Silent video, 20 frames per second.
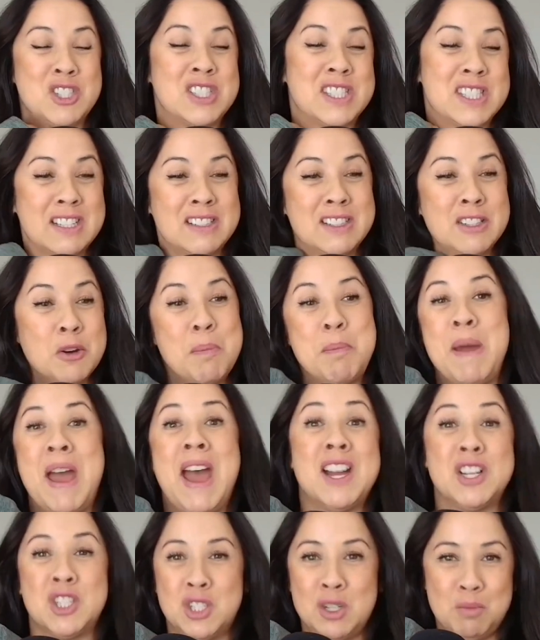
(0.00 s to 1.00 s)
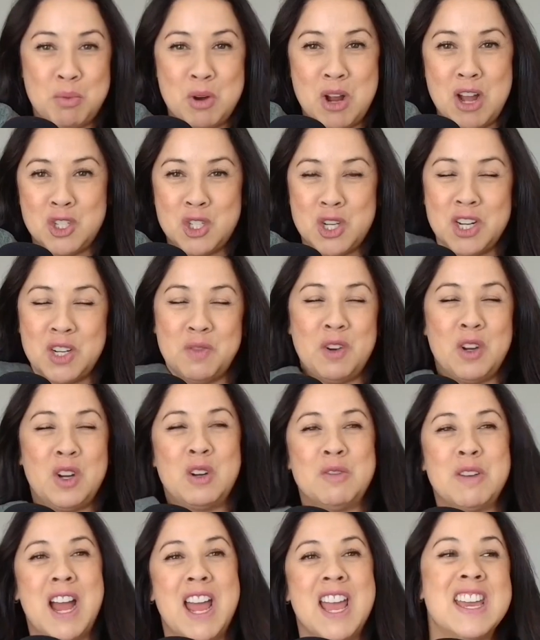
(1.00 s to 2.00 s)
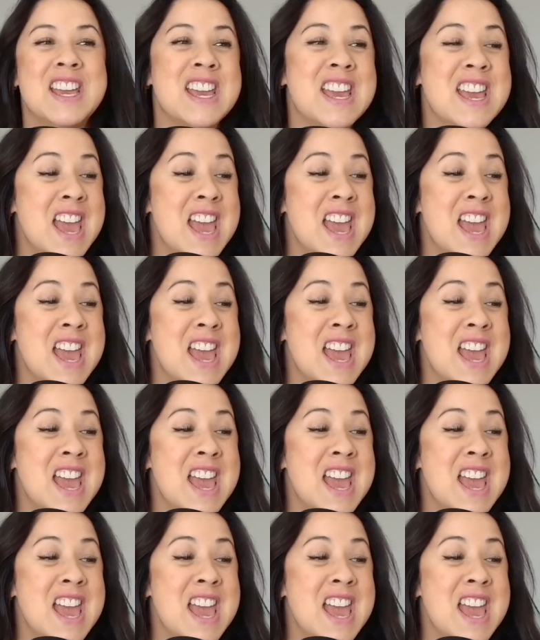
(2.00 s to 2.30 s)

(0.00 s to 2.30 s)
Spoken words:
It's like a little passion project for her, right?